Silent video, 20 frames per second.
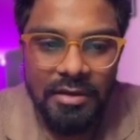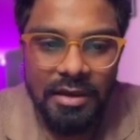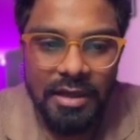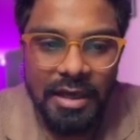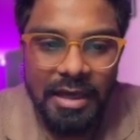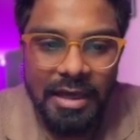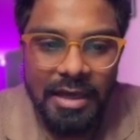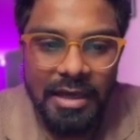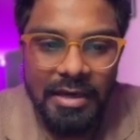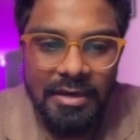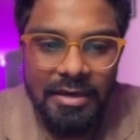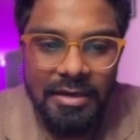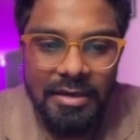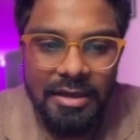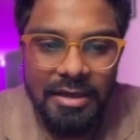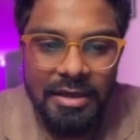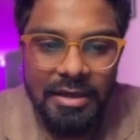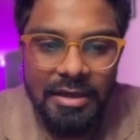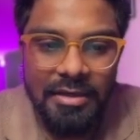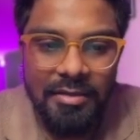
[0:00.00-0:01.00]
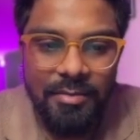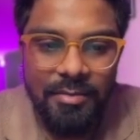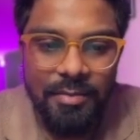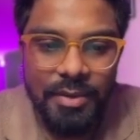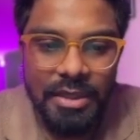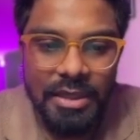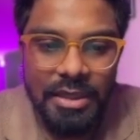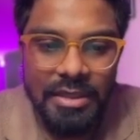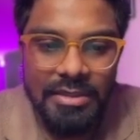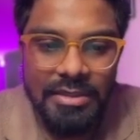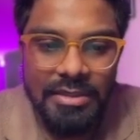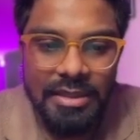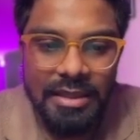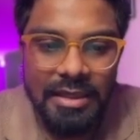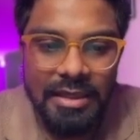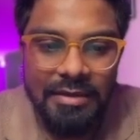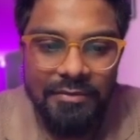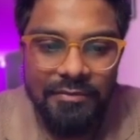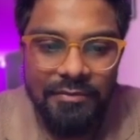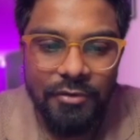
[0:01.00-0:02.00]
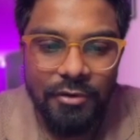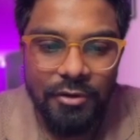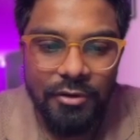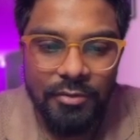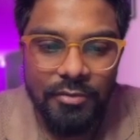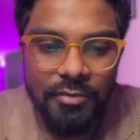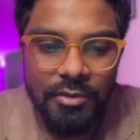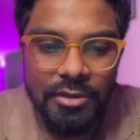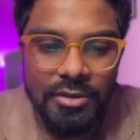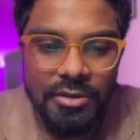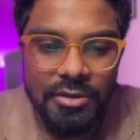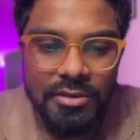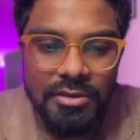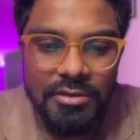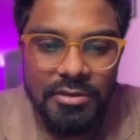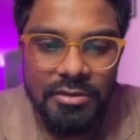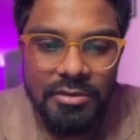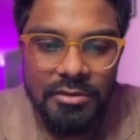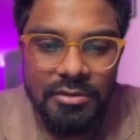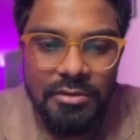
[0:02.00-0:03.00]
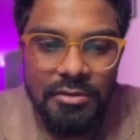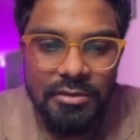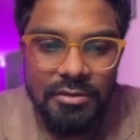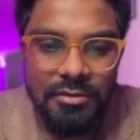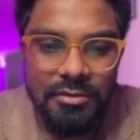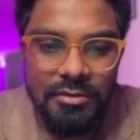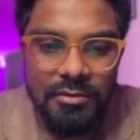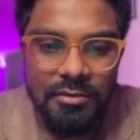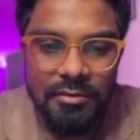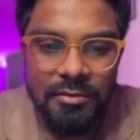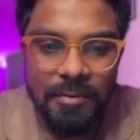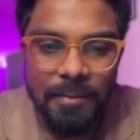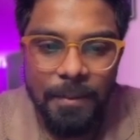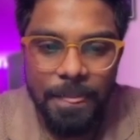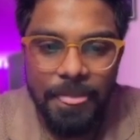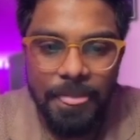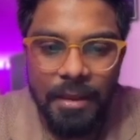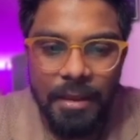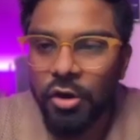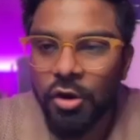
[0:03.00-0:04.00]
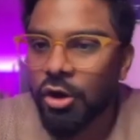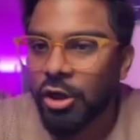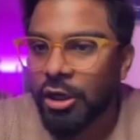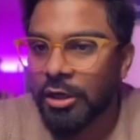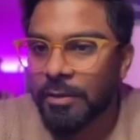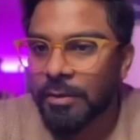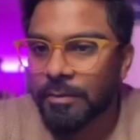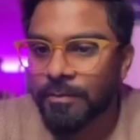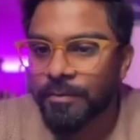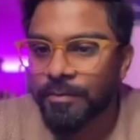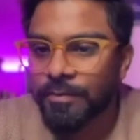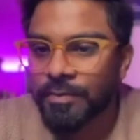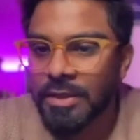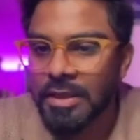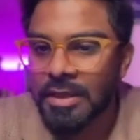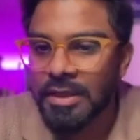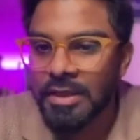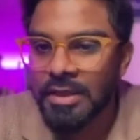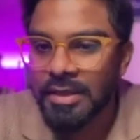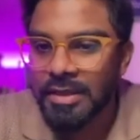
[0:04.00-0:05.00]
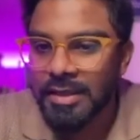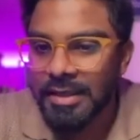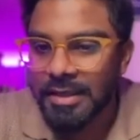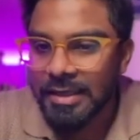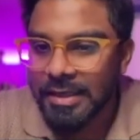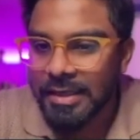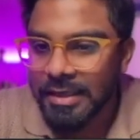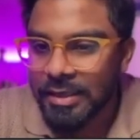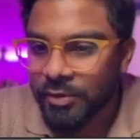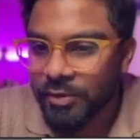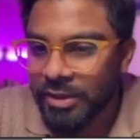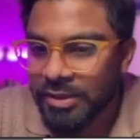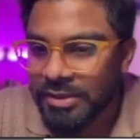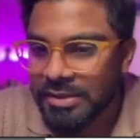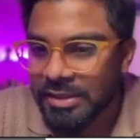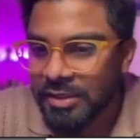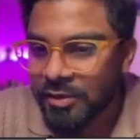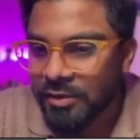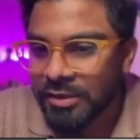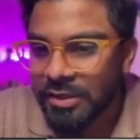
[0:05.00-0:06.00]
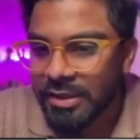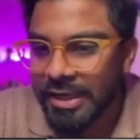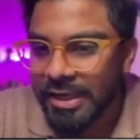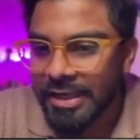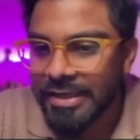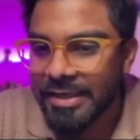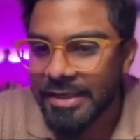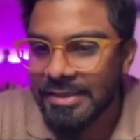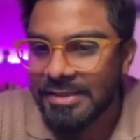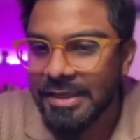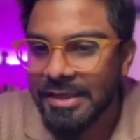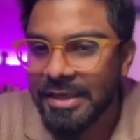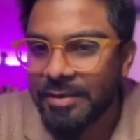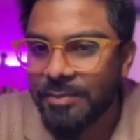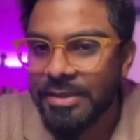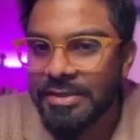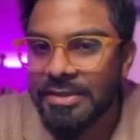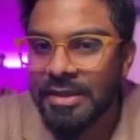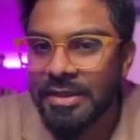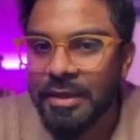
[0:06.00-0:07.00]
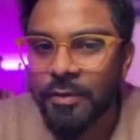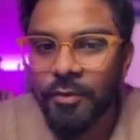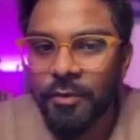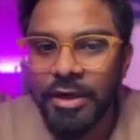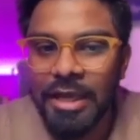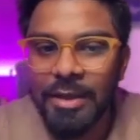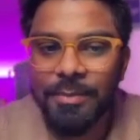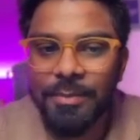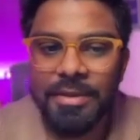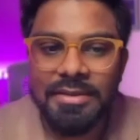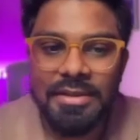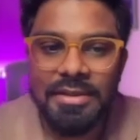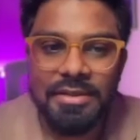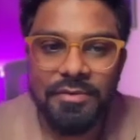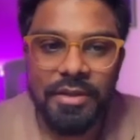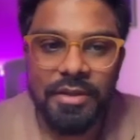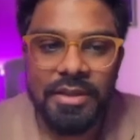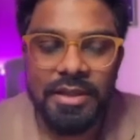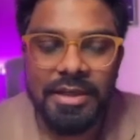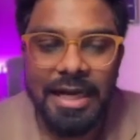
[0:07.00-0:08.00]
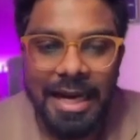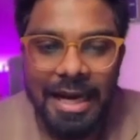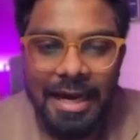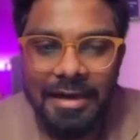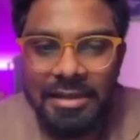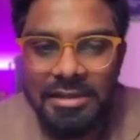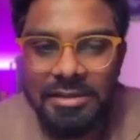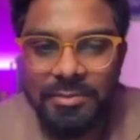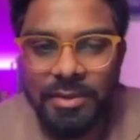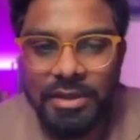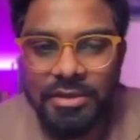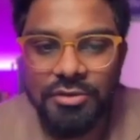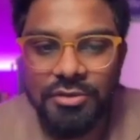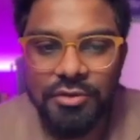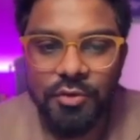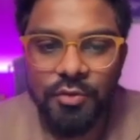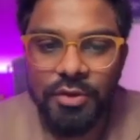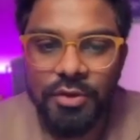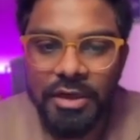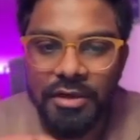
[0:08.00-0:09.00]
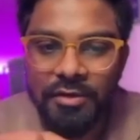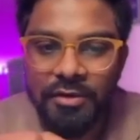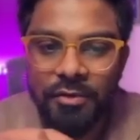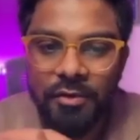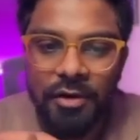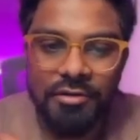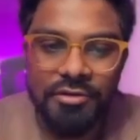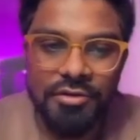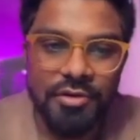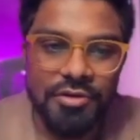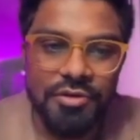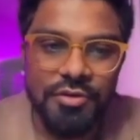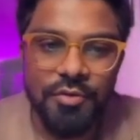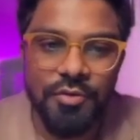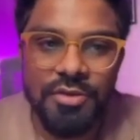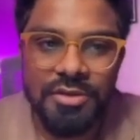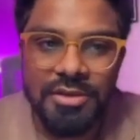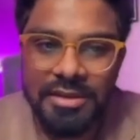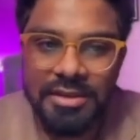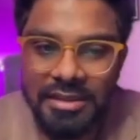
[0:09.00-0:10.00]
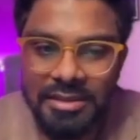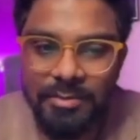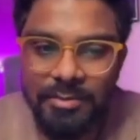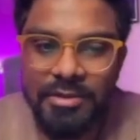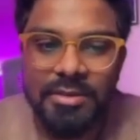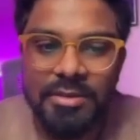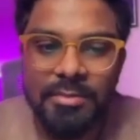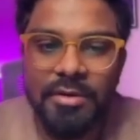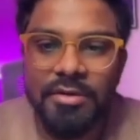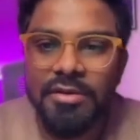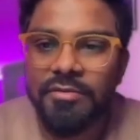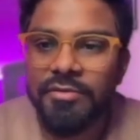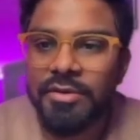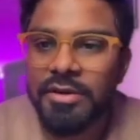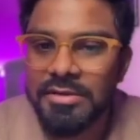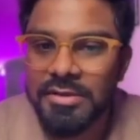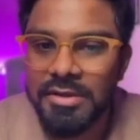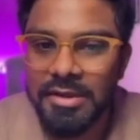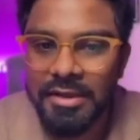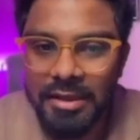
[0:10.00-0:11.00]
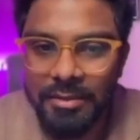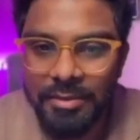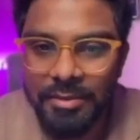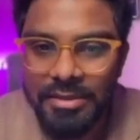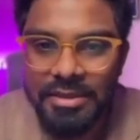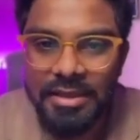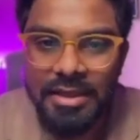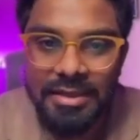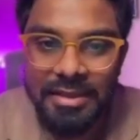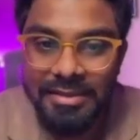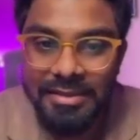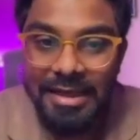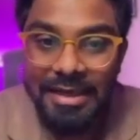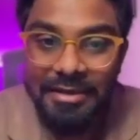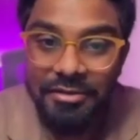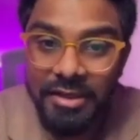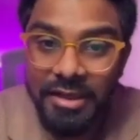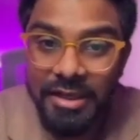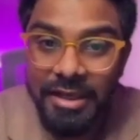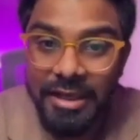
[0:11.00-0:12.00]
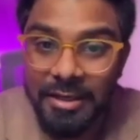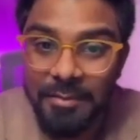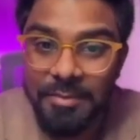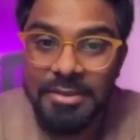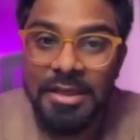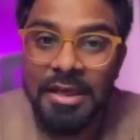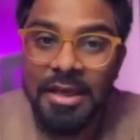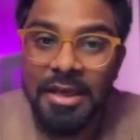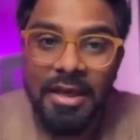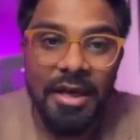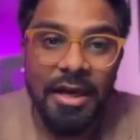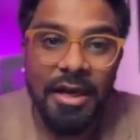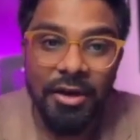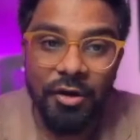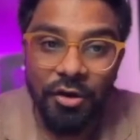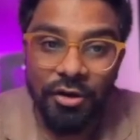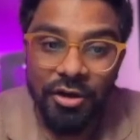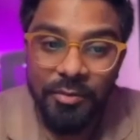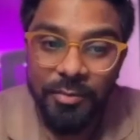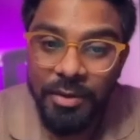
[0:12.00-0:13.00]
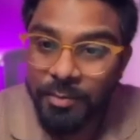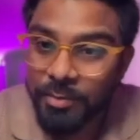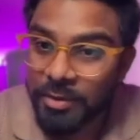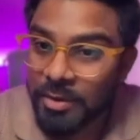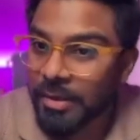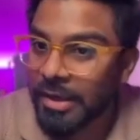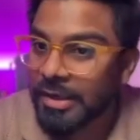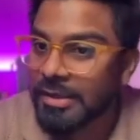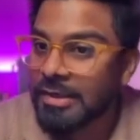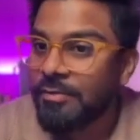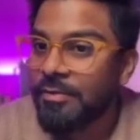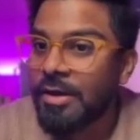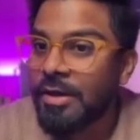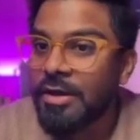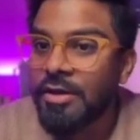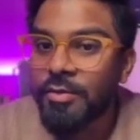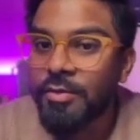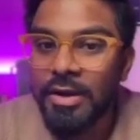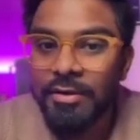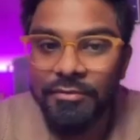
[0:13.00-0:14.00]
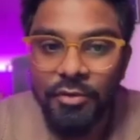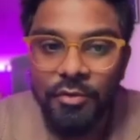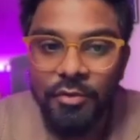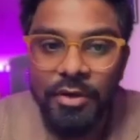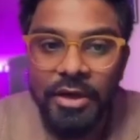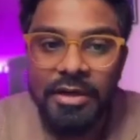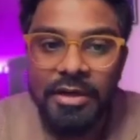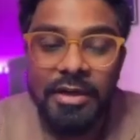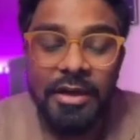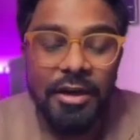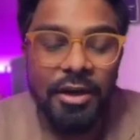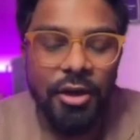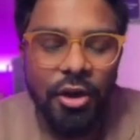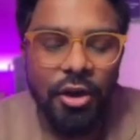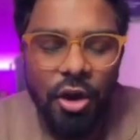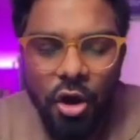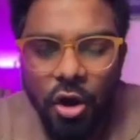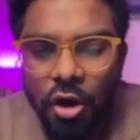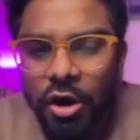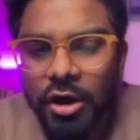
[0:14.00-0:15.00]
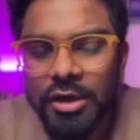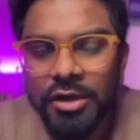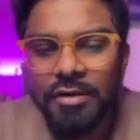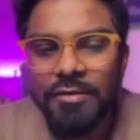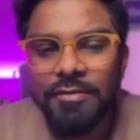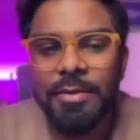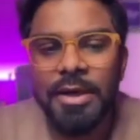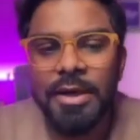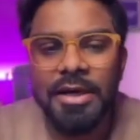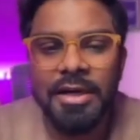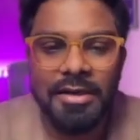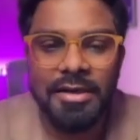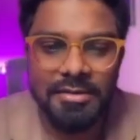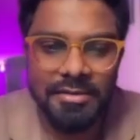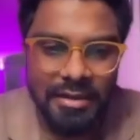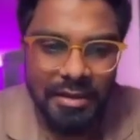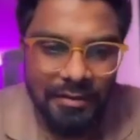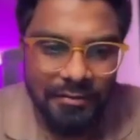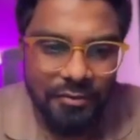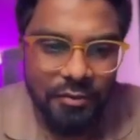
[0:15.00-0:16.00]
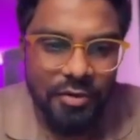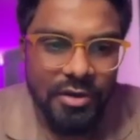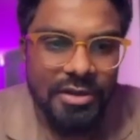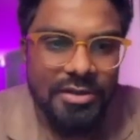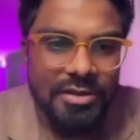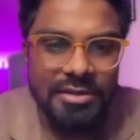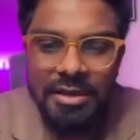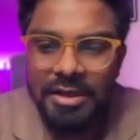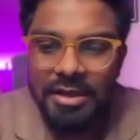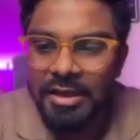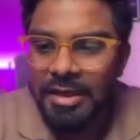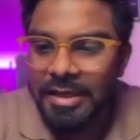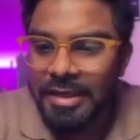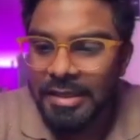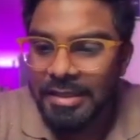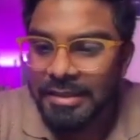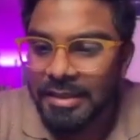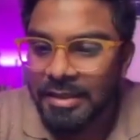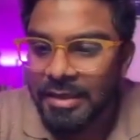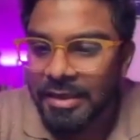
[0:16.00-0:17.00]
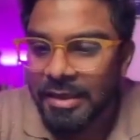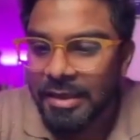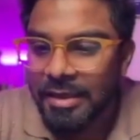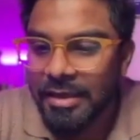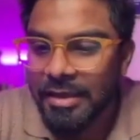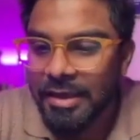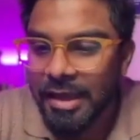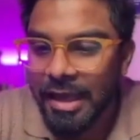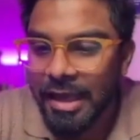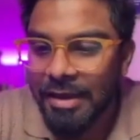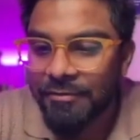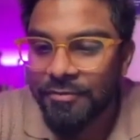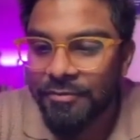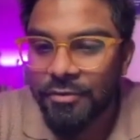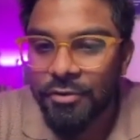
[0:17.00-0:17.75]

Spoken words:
and keep Instagram followers on. You can see on the right hand side, basically what happens is when that ad is being shown, it also shows this much amount of Instagram is there. This actually helps. A lot of people, by the way, you have no idea, a lot of marketers I have noticed, they have